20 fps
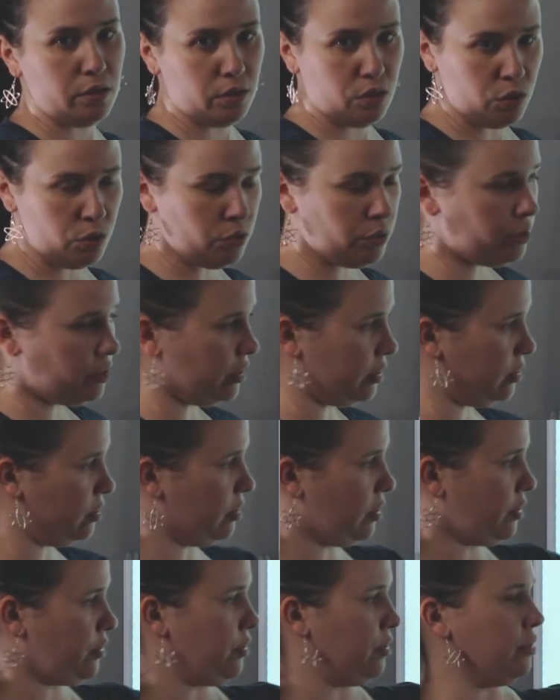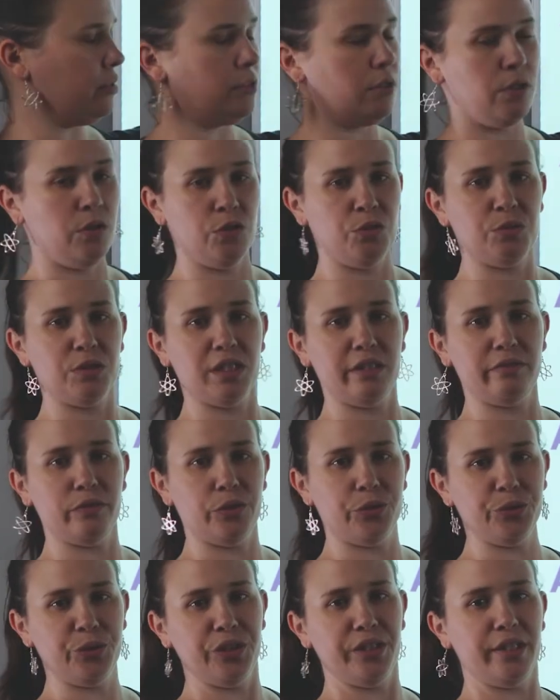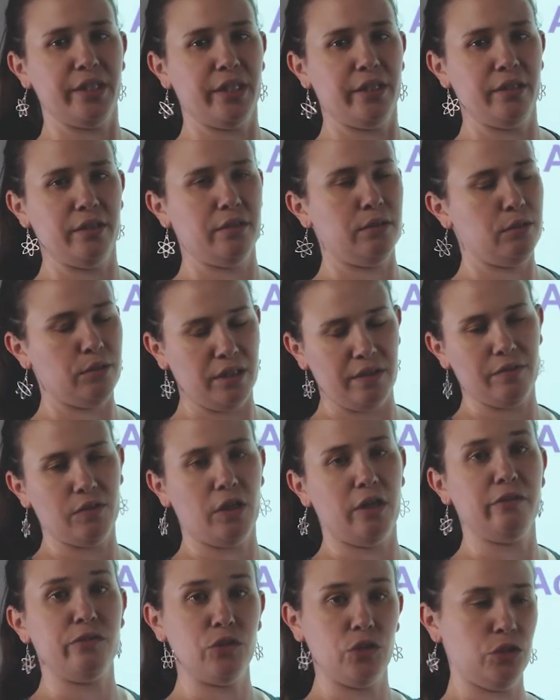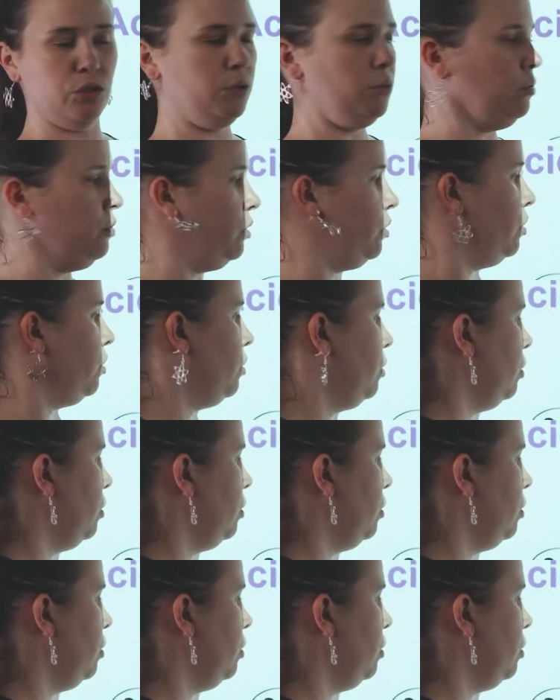use 6 electrons when I've only given off 2.